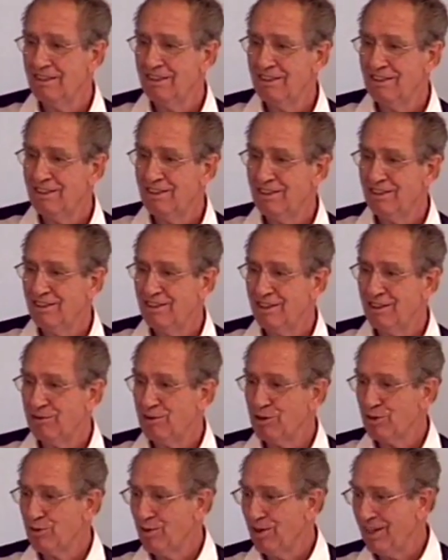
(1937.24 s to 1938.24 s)
It was
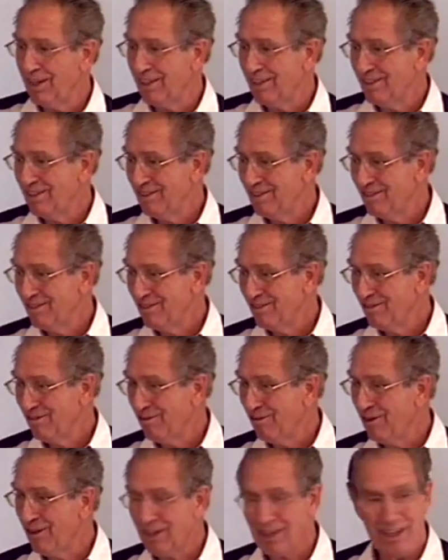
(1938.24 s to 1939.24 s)
what? One
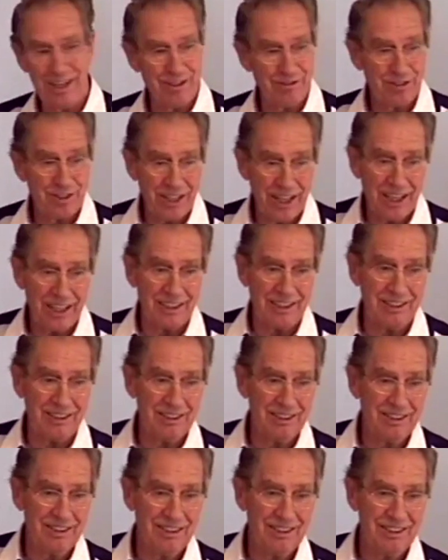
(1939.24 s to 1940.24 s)
out of 10.
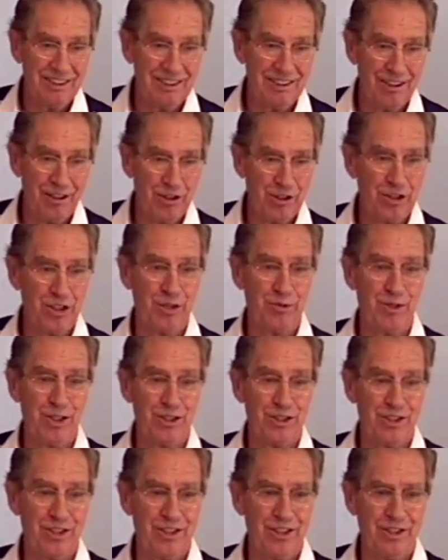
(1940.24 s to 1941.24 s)
Oh, you say, what's the
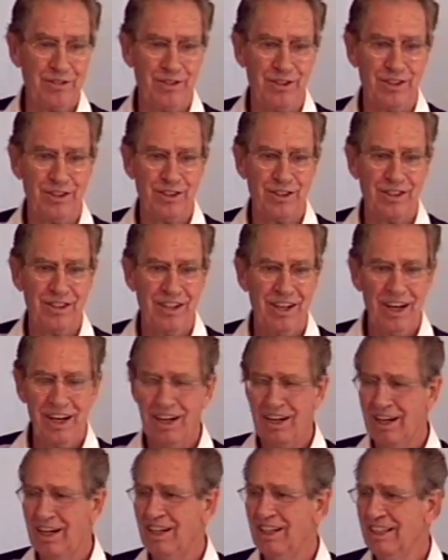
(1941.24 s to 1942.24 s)
difference?
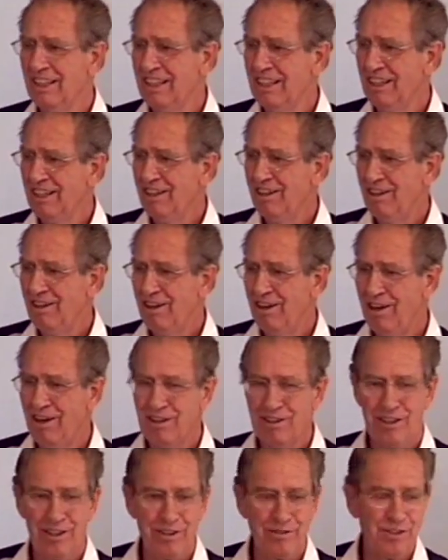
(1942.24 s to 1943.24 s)
Ha! All the
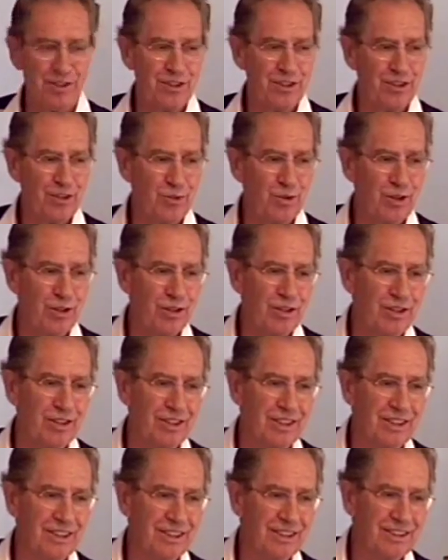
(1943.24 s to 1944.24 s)
difference in the world.
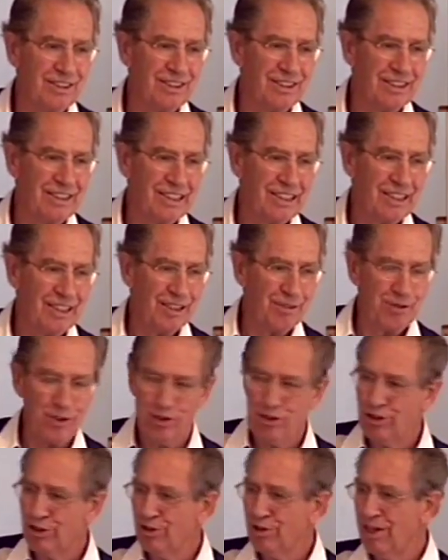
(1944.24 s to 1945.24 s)
If a Jew
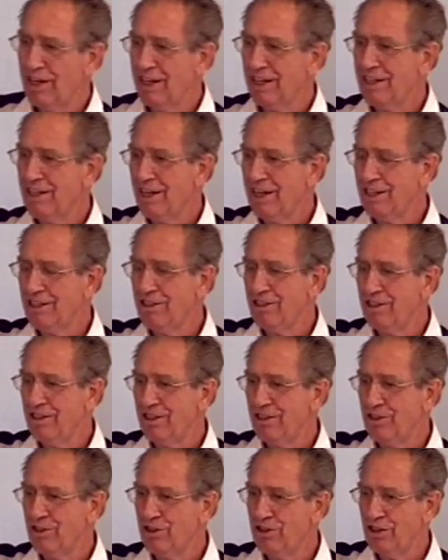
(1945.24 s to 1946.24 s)
had 19
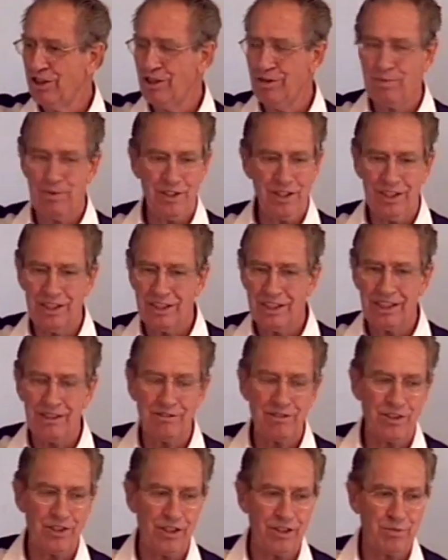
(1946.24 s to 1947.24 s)
sheep, he didn't give
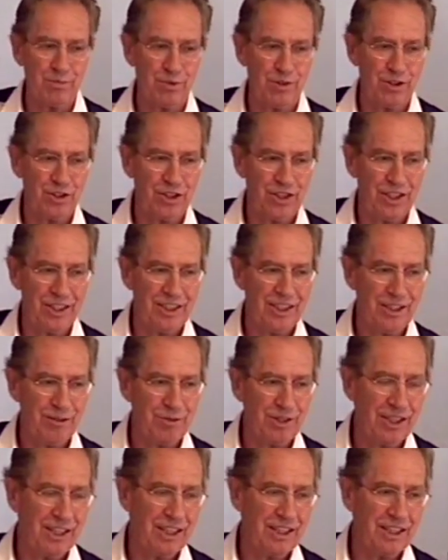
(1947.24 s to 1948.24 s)
10%. He would have
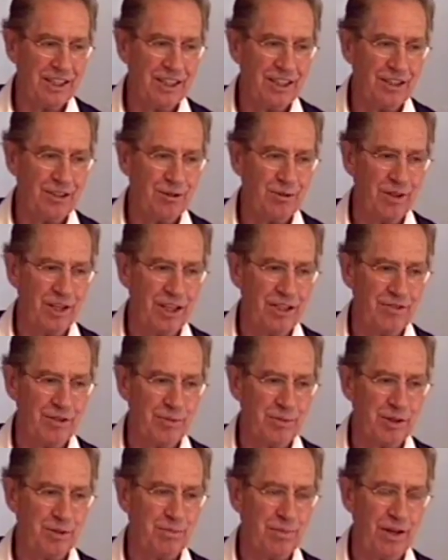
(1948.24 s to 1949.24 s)
had to kill one of them and
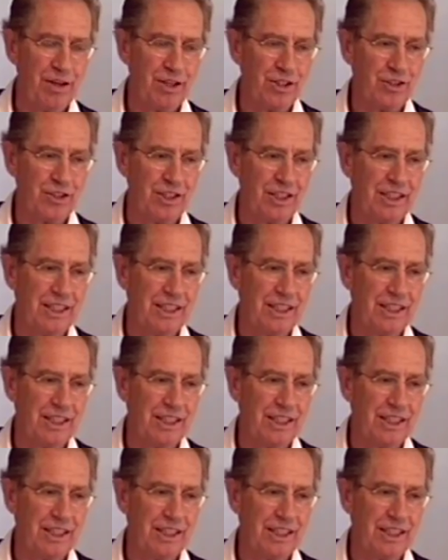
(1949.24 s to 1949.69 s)
parcel it.